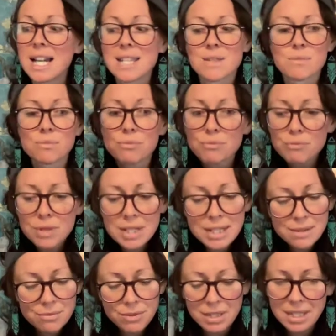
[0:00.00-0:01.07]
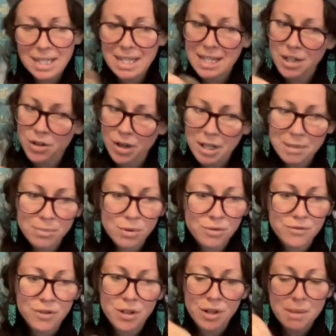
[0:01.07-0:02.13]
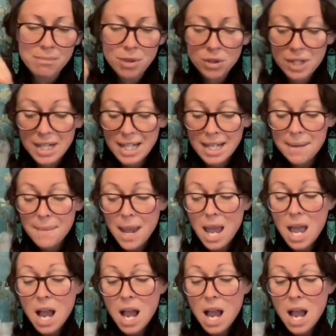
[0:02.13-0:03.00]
It's really, really incredible for immunity.